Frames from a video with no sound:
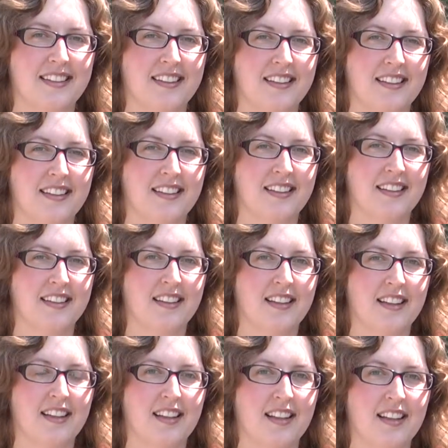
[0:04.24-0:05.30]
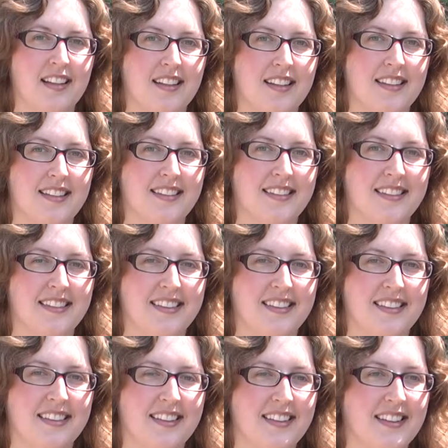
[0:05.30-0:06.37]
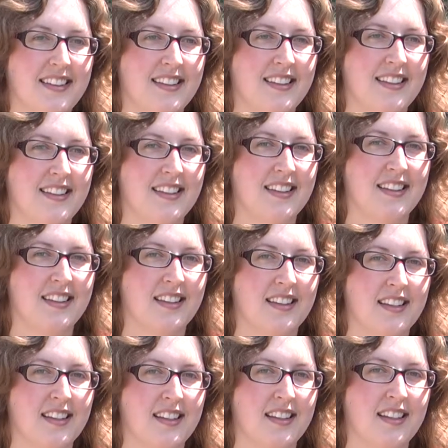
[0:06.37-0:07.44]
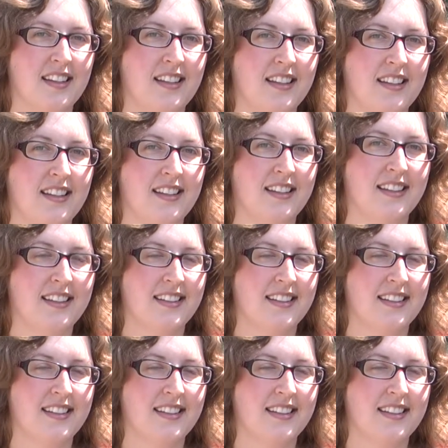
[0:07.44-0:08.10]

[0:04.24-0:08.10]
(silent)